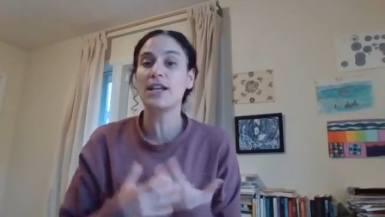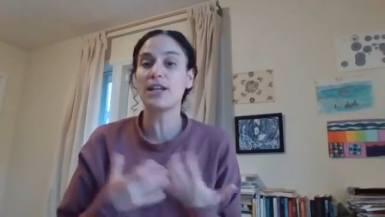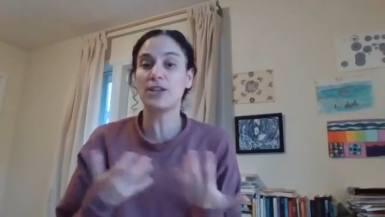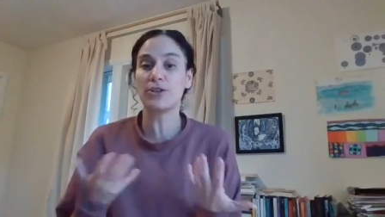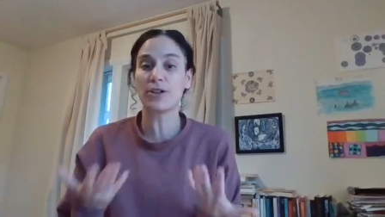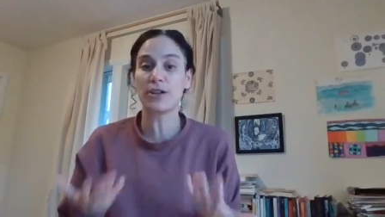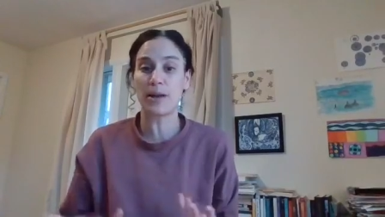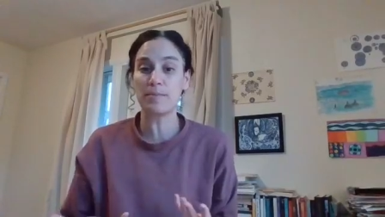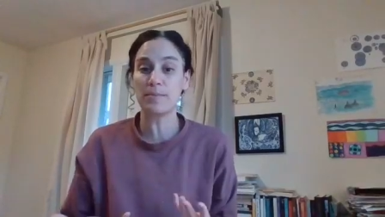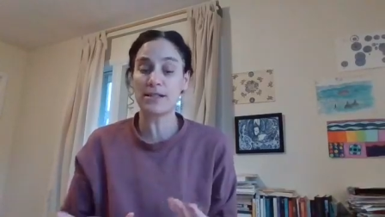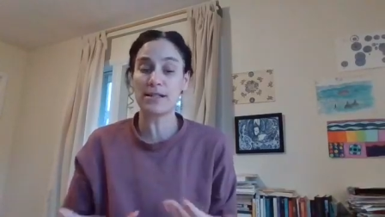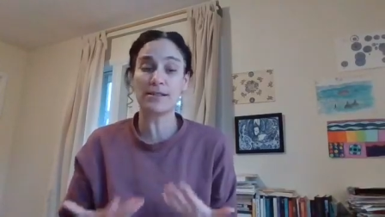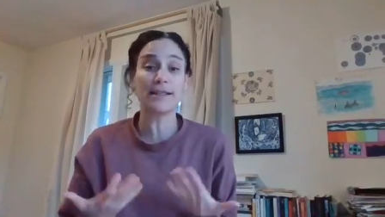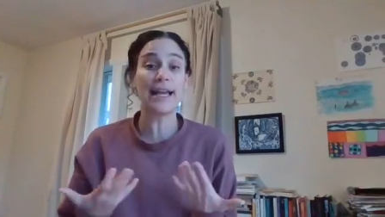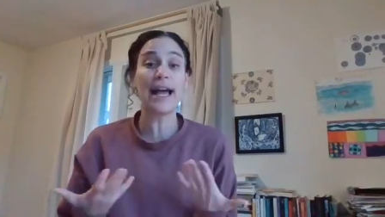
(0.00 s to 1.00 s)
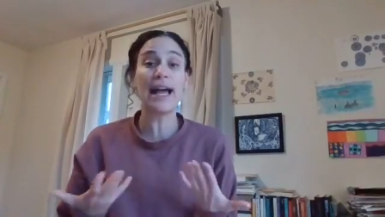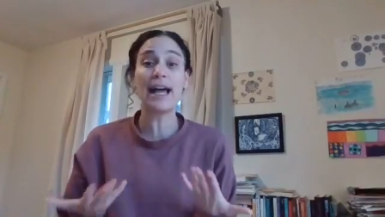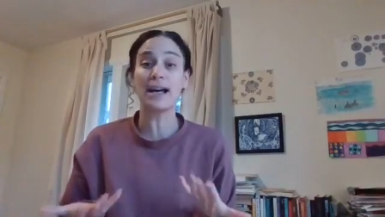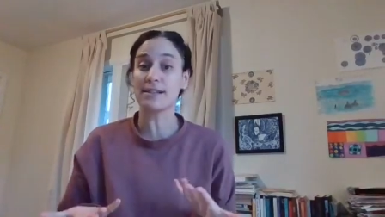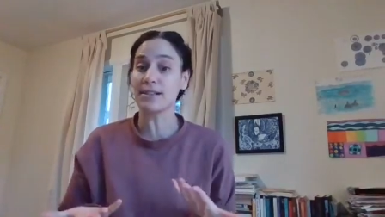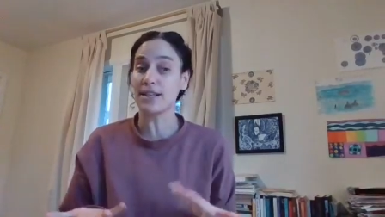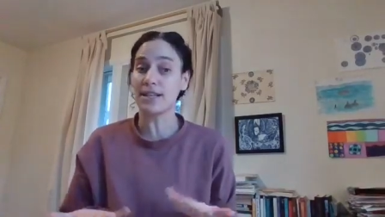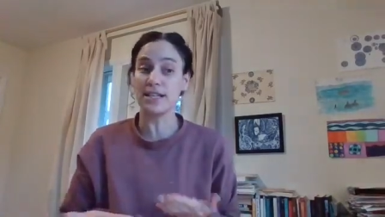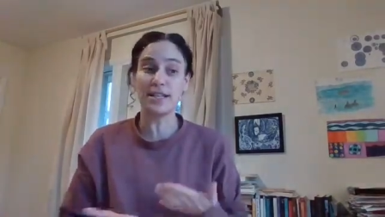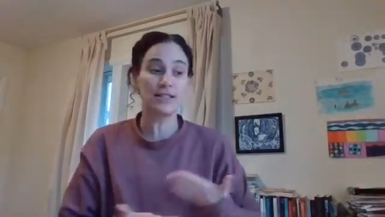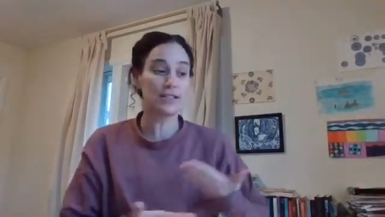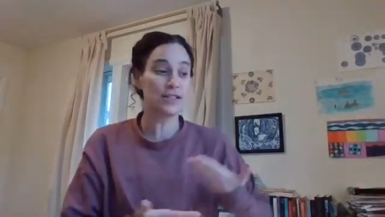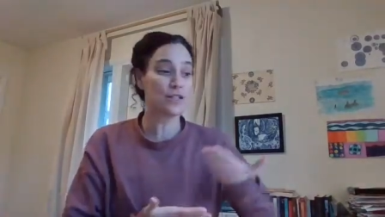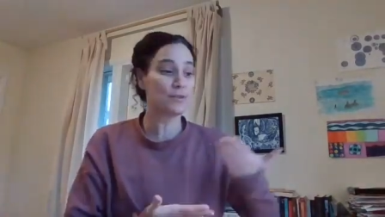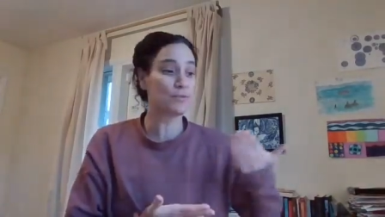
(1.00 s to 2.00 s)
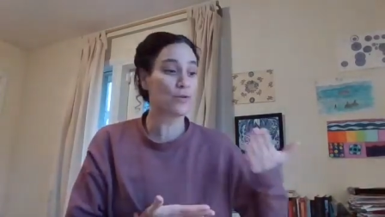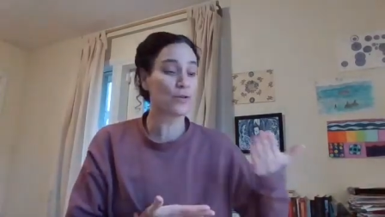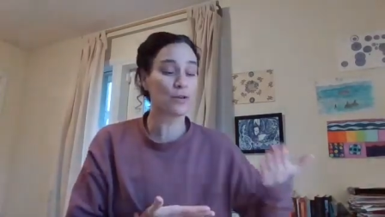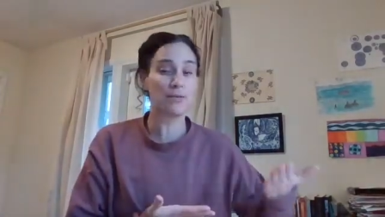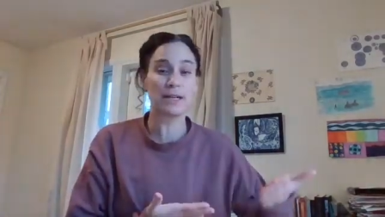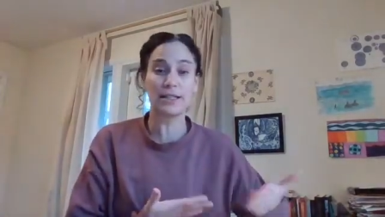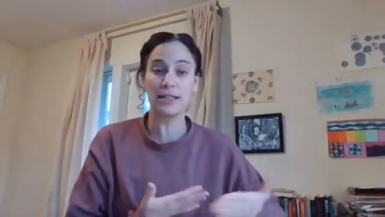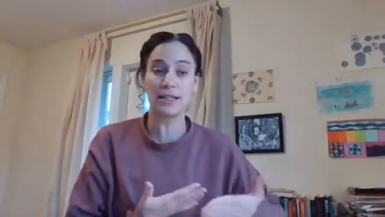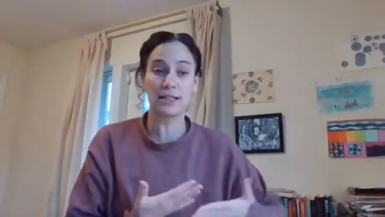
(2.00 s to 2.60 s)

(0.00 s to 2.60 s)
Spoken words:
in your campuses and ask, is there more money?